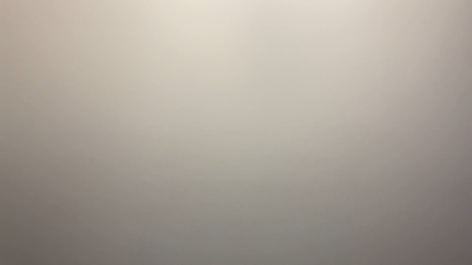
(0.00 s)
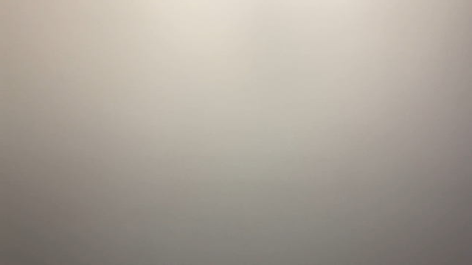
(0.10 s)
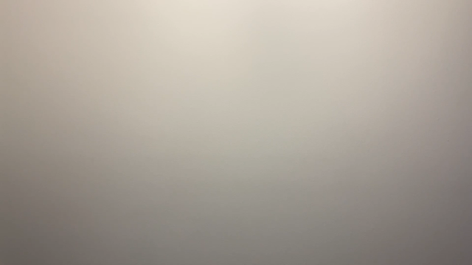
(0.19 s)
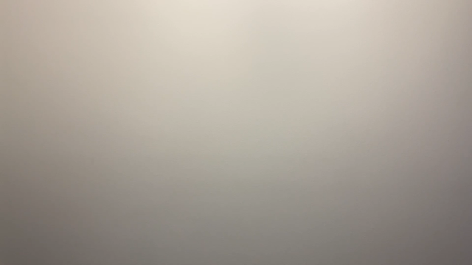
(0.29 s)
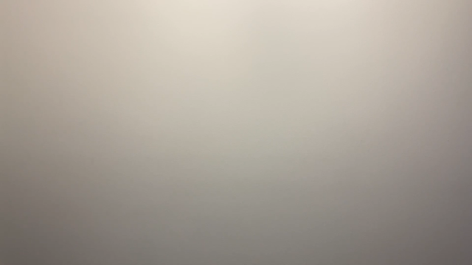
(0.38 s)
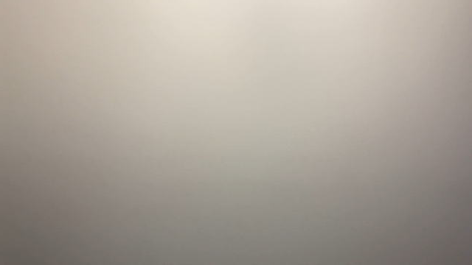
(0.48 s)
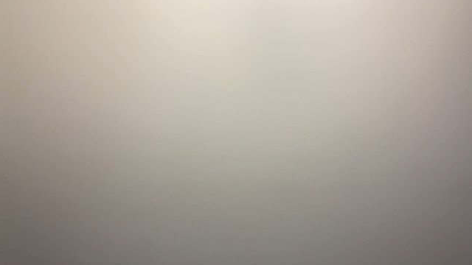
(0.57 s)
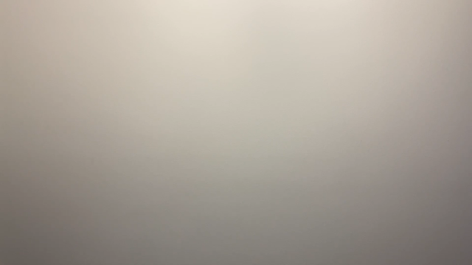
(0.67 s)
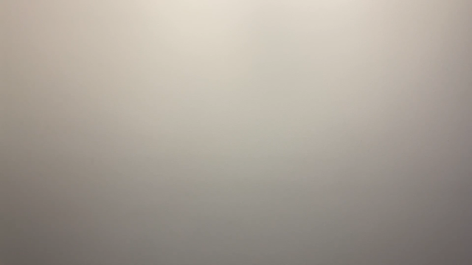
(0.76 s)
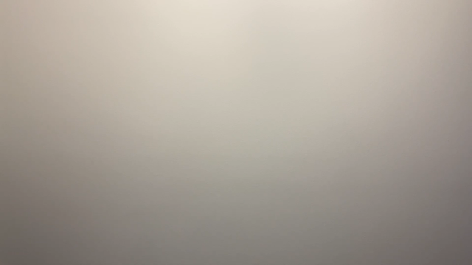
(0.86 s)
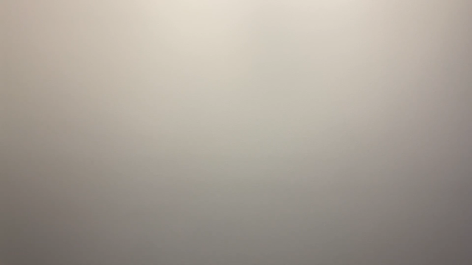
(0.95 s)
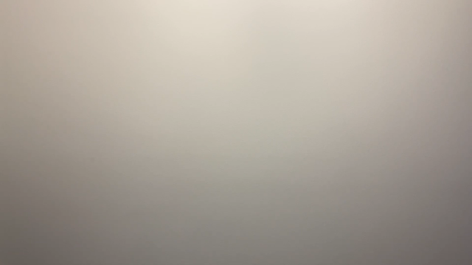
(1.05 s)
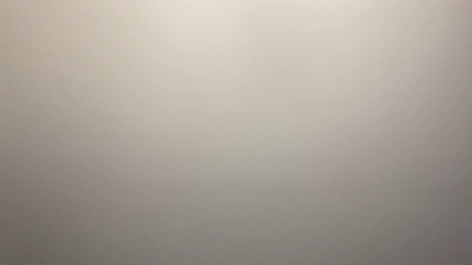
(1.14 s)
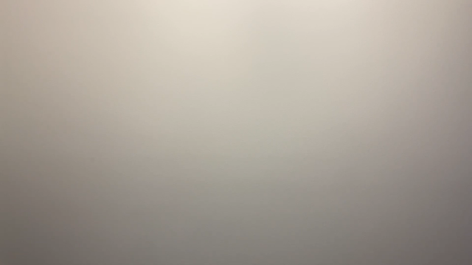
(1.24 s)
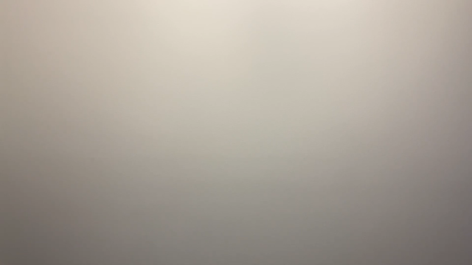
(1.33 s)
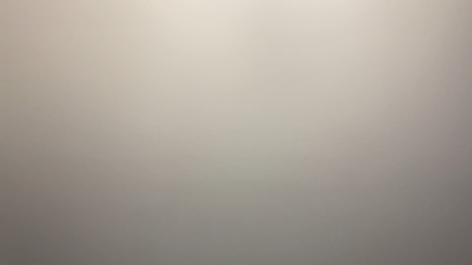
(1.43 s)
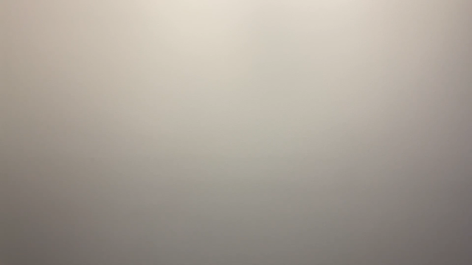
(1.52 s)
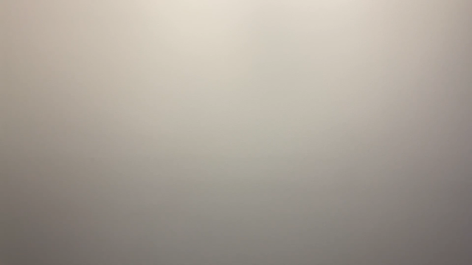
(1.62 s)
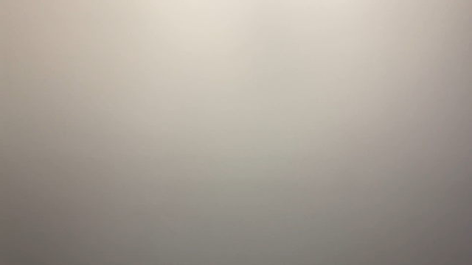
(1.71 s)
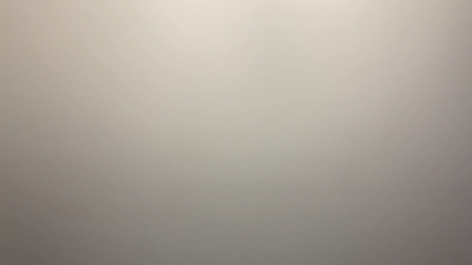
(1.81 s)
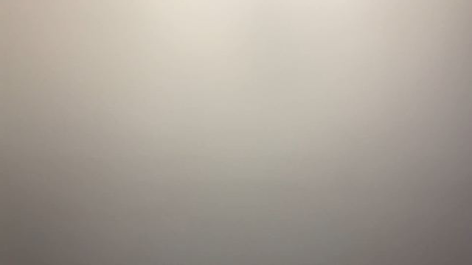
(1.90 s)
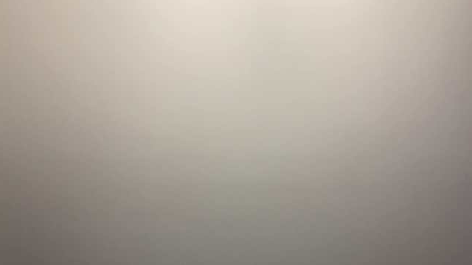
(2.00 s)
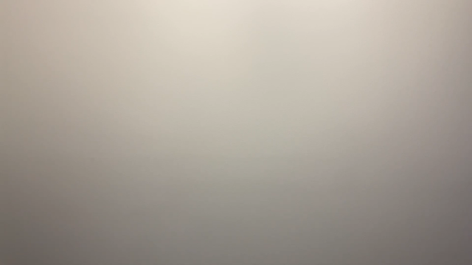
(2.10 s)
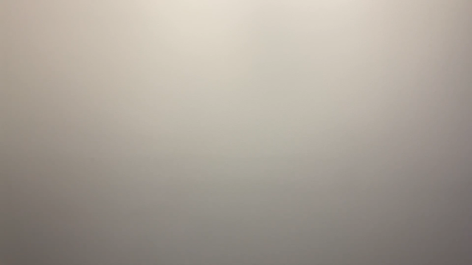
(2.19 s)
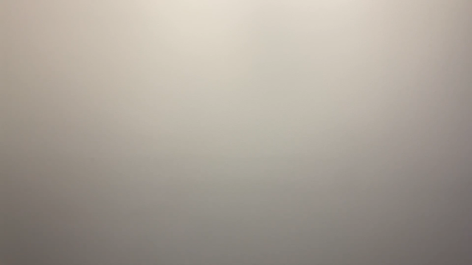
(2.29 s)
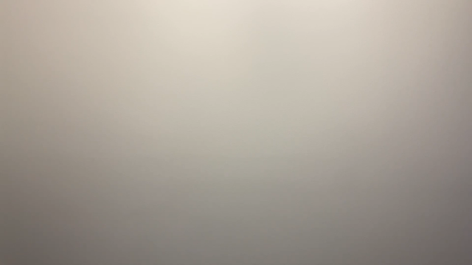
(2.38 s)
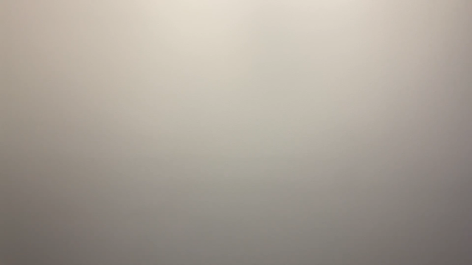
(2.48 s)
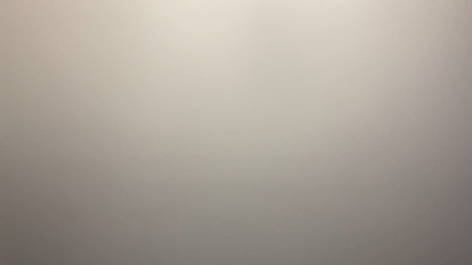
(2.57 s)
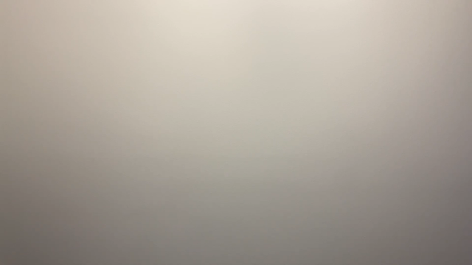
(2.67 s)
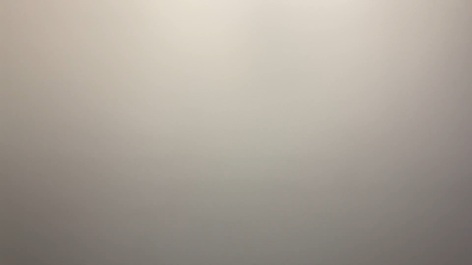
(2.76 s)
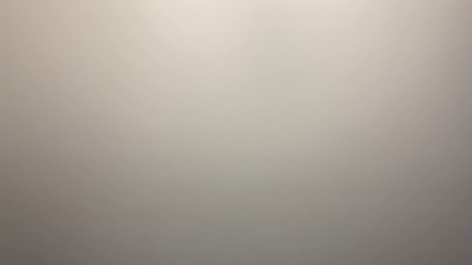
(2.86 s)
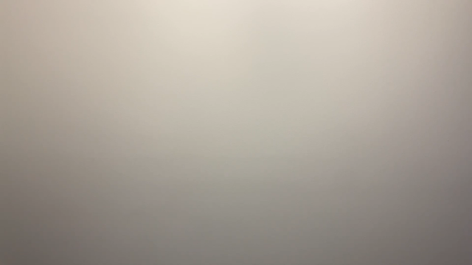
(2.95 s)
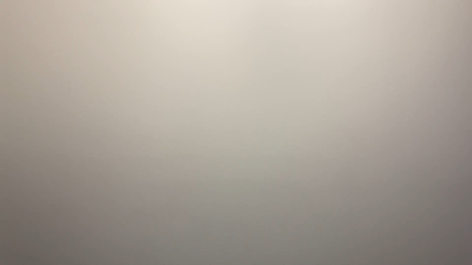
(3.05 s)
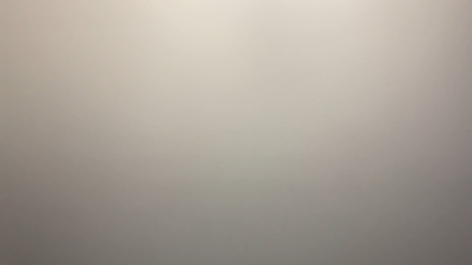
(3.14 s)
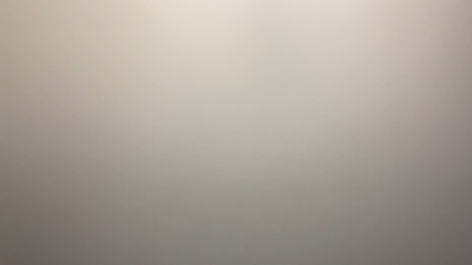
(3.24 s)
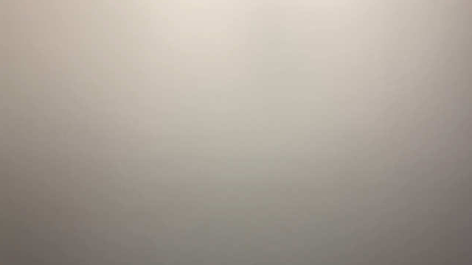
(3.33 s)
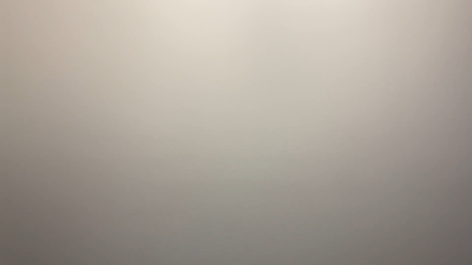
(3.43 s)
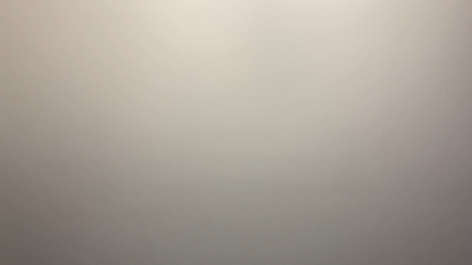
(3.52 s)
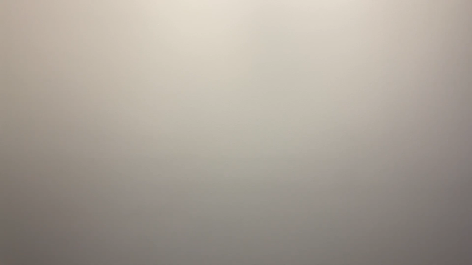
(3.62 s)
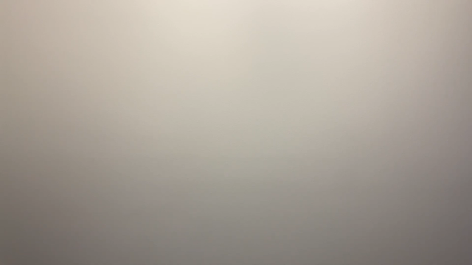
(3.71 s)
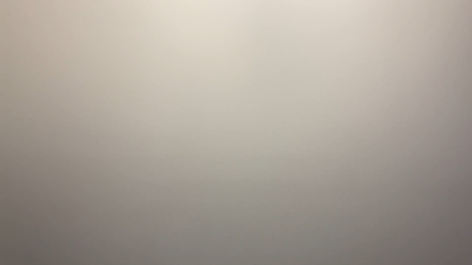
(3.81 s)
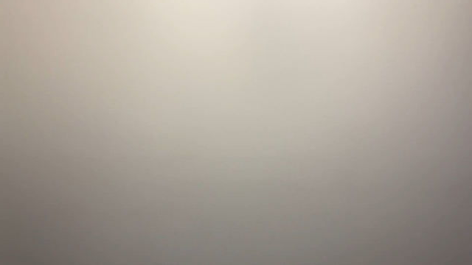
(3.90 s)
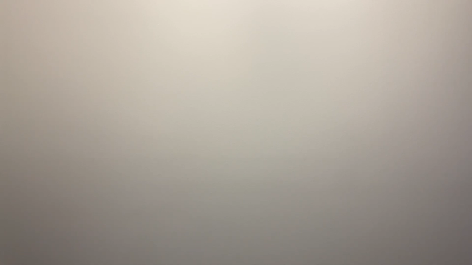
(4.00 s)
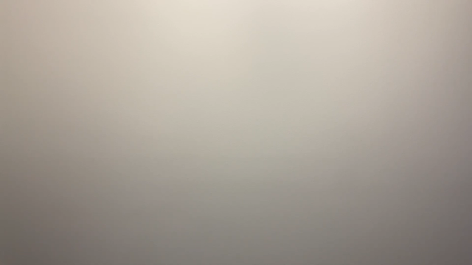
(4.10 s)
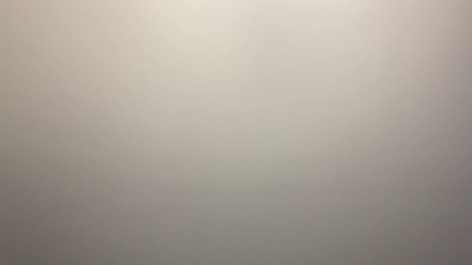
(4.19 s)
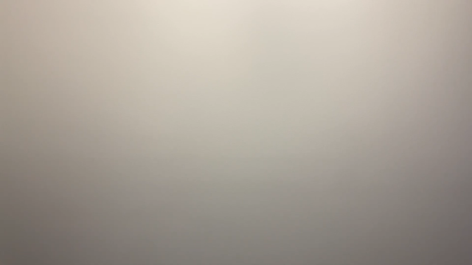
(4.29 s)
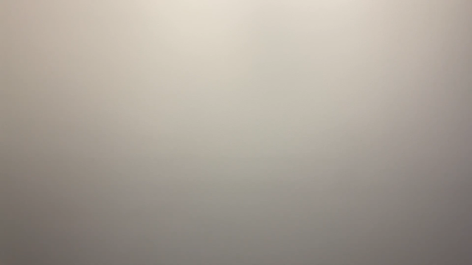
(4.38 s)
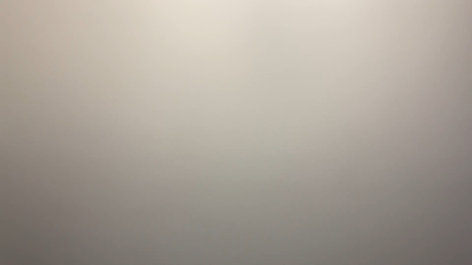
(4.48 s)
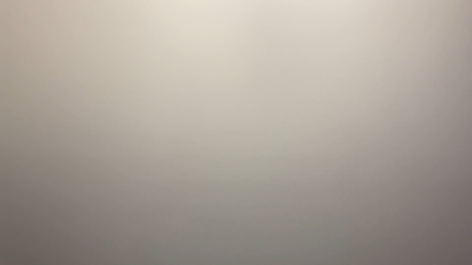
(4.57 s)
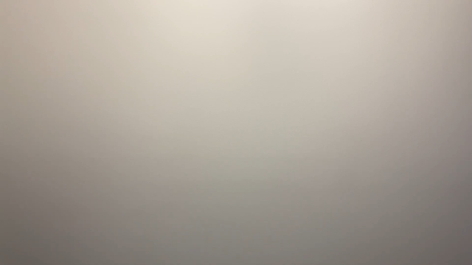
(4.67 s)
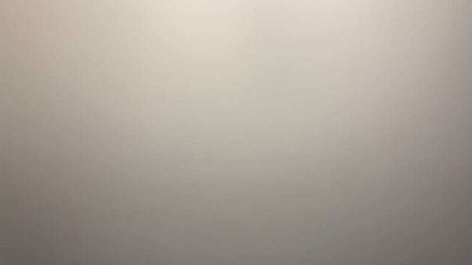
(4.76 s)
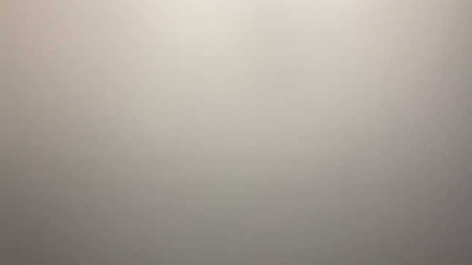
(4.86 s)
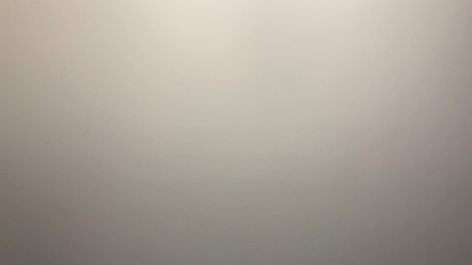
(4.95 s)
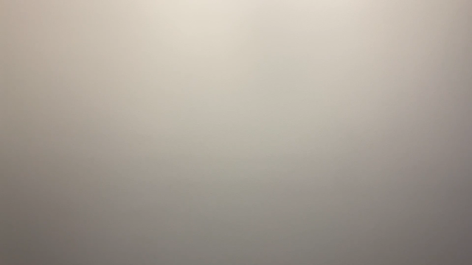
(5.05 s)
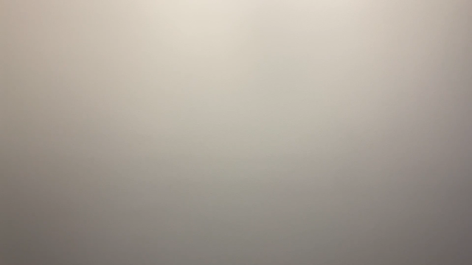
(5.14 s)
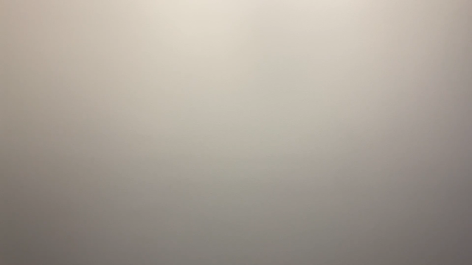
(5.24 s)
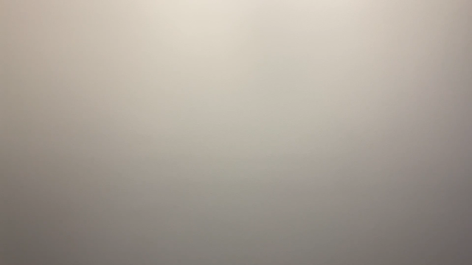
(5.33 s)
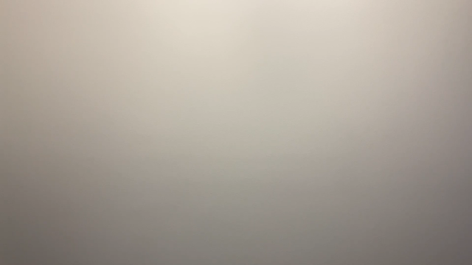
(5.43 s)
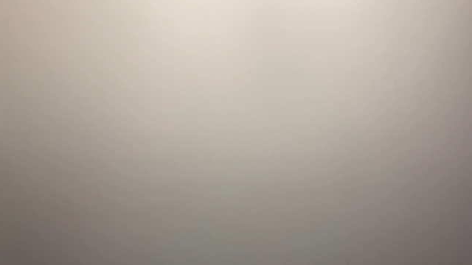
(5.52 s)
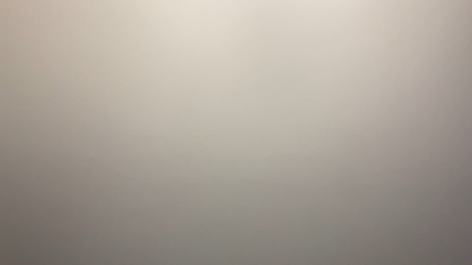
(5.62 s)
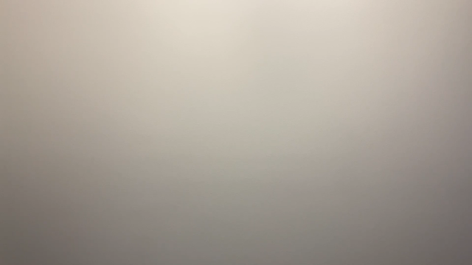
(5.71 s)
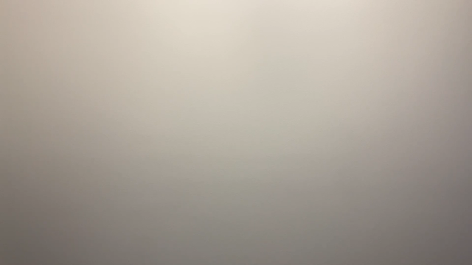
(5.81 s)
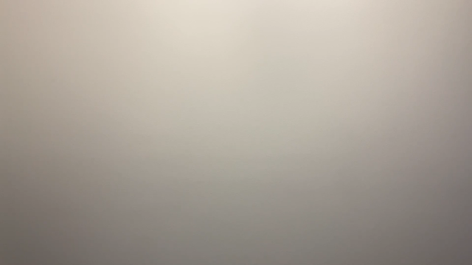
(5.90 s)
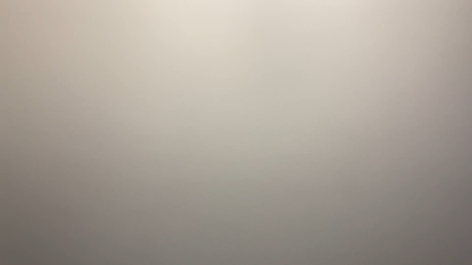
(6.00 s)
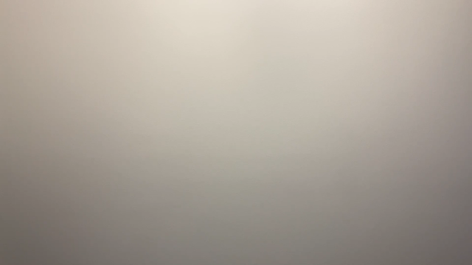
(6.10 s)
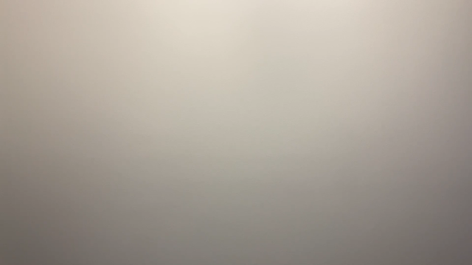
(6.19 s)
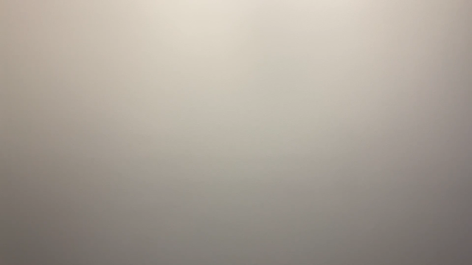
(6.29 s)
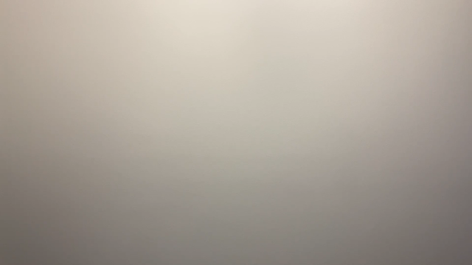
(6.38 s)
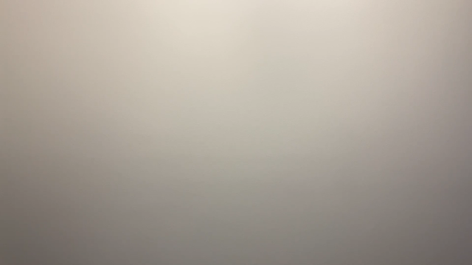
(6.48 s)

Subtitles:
[unreadable: no face in view]